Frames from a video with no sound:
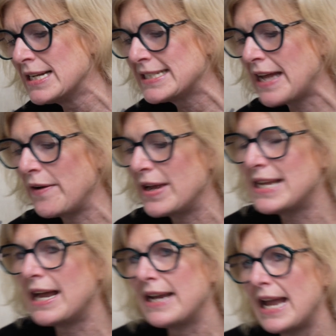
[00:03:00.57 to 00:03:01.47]
So in
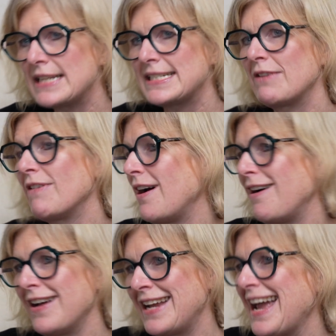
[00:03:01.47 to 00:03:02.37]
that case, there
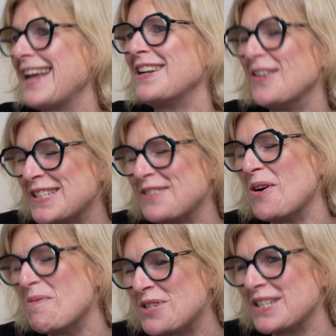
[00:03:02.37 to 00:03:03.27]
are again lots of
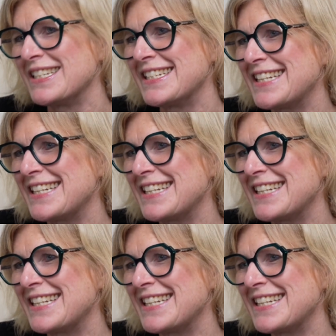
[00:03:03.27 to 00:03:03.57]
options.